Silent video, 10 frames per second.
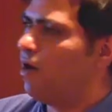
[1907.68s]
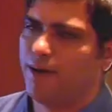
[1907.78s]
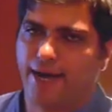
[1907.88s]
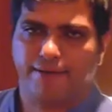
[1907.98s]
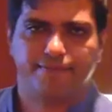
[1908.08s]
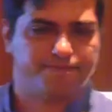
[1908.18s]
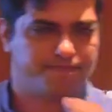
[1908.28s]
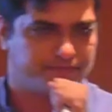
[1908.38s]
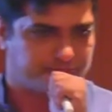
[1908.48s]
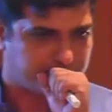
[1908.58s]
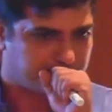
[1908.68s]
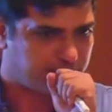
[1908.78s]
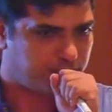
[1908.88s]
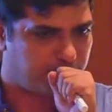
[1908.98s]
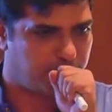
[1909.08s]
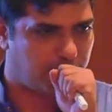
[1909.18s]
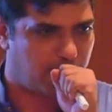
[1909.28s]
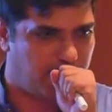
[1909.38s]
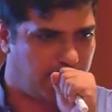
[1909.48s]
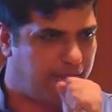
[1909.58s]
Okay.
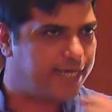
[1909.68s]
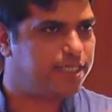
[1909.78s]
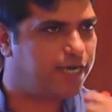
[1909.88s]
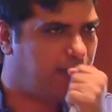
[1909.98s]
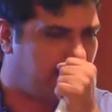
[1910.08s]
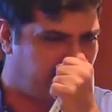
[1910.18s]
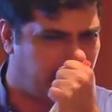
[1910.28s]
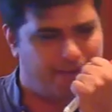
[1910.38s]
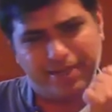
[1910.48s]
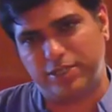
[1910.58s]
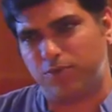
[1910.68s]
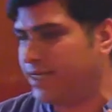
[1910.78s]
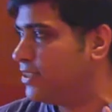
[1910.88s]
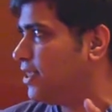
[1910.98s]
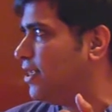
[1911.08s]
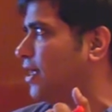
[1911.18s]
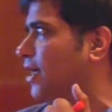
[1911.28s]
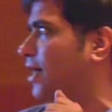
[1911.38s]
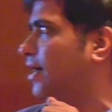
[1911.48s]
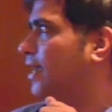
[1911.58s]
Uh, last trade-off. I mean, this one is
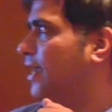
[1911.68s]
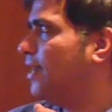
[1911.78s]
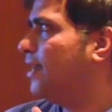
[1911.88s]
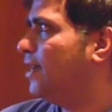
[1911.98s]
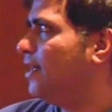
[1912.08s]
a, uh, a,